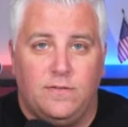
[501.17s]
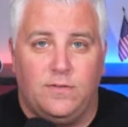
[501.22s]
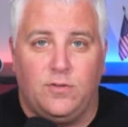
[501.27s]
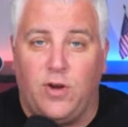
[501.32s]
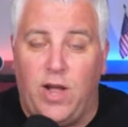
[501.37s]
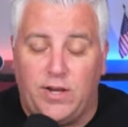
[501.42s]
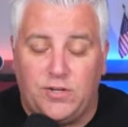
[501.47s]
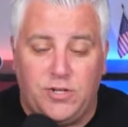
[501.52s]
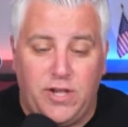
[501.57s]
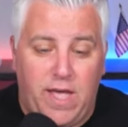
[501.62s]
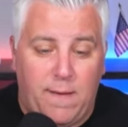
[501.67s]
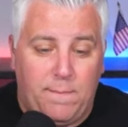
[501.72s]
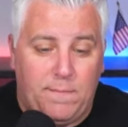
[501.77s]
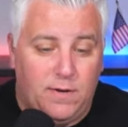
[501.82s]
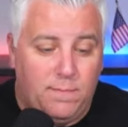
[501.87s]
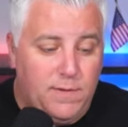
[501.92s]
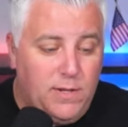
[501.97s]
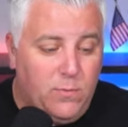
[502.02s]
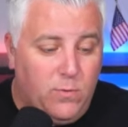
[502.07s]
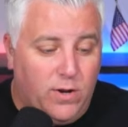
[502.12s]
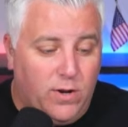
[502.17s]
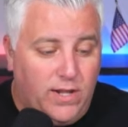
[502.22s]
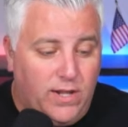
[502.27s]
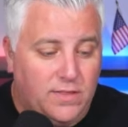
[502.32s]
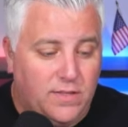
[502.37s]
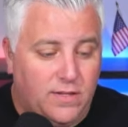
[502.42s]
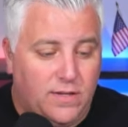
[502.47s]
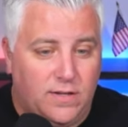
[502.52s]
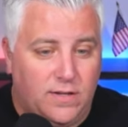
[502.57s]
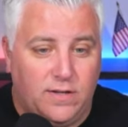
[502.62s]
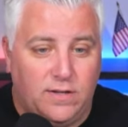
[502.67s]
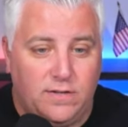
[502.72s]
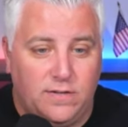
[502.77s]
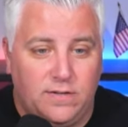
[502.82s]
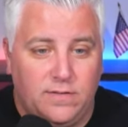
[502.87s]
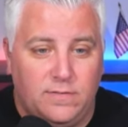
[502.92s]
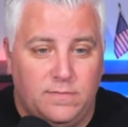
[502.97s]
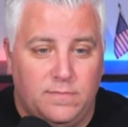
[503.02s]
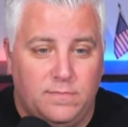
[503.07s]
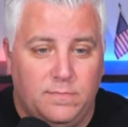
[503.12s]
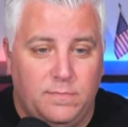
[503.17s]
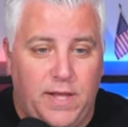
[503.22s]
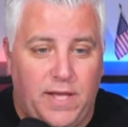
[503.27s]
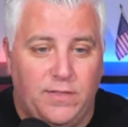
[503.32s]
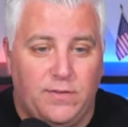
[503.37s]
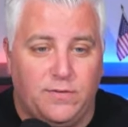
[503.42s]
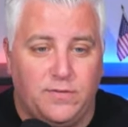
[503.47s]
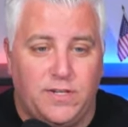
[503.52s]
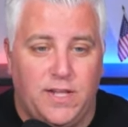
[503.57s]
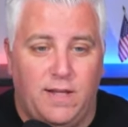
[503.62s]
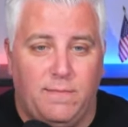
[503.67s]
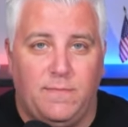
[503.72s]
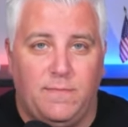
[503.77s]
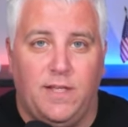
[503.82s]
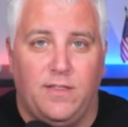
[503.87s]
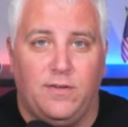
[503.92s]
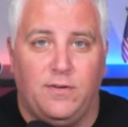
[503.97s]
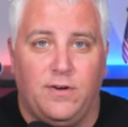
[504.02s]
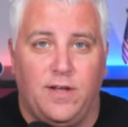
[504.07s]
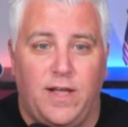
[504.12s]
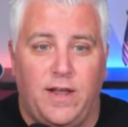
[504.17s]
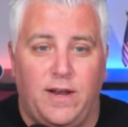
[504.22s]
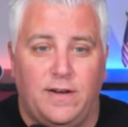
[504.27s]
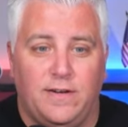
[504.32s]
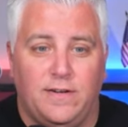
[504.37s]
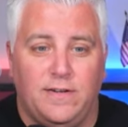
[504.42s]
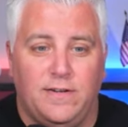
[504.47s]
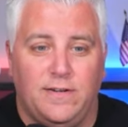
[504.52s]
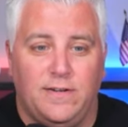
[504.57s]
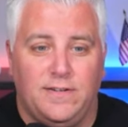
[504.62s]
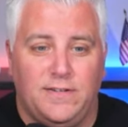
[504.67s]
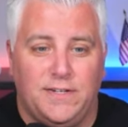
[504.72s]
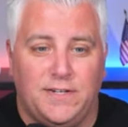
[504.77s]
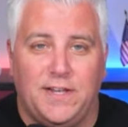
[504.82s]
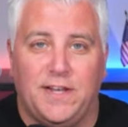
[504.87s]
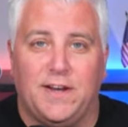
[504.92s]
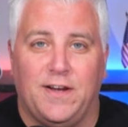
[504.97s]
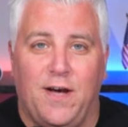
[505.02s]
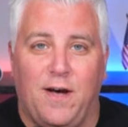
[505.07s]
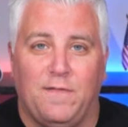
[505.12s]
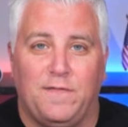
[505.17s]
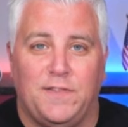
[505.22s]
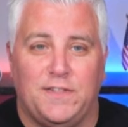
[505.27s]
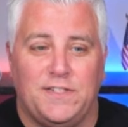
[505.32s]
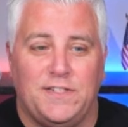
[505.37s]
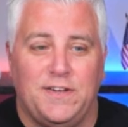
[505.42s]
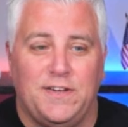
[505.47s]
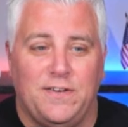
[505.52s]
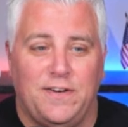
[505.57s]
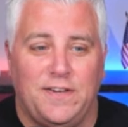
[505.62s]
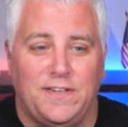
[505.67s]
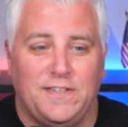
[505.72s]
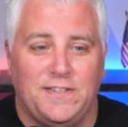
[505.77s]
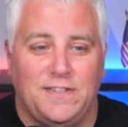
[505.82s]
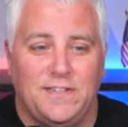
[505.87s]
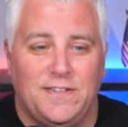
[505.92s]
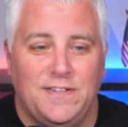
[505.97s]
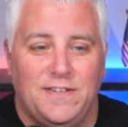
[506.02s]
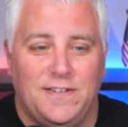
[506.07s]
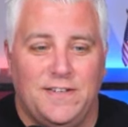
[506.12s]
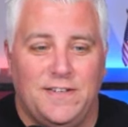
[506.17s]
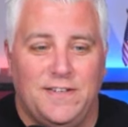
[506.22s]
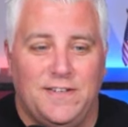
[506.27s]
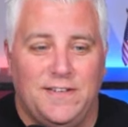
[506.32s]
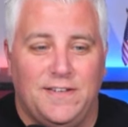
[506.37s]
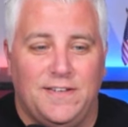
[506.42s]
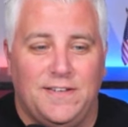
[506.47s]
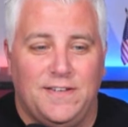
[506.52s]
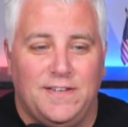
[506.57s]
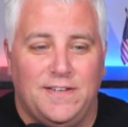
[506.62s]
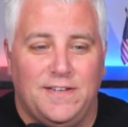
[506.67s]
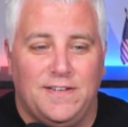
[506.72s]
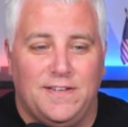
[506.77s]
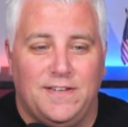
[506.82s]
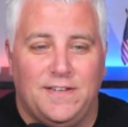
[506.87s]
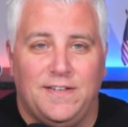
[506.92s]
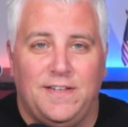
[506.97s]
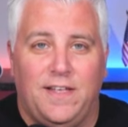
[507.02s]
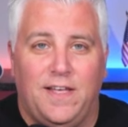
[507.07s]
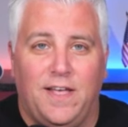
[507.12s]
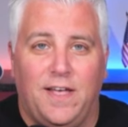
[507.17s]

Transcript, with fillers: There actually happened to be one at the Panthers game the other night. Yeah, there was. Kick off the series. Incredible. Yeah.